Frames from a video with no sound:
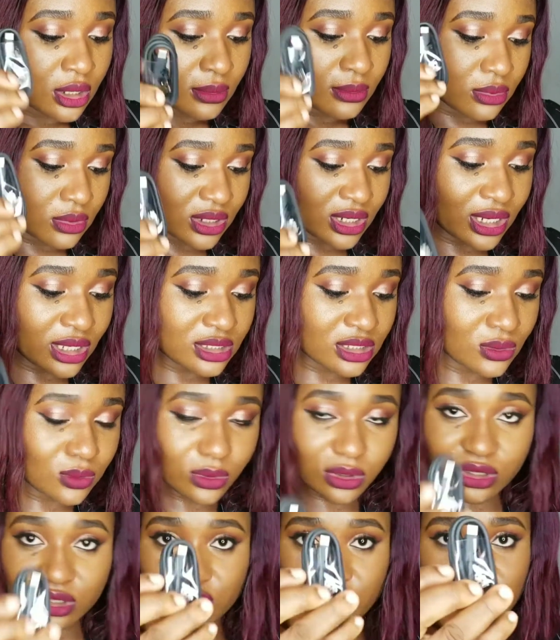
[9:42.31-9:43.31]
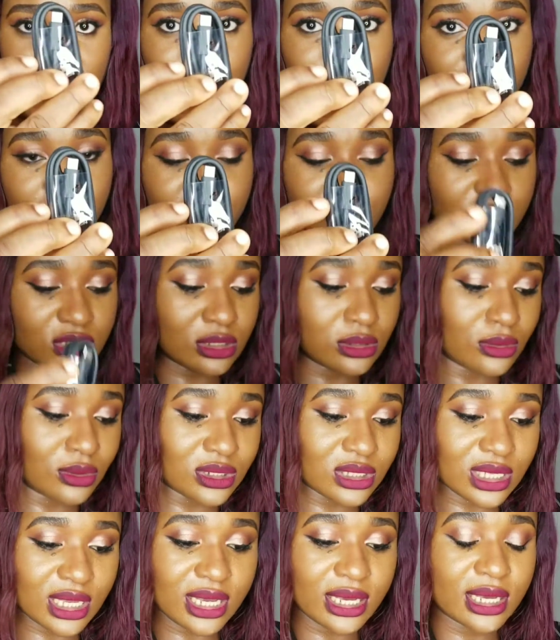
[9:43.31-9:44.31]
but that's what the shape of this
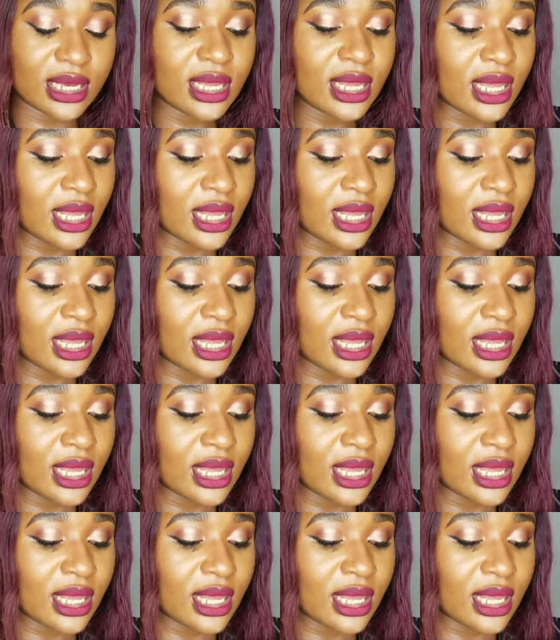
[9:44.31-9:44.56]
looks like.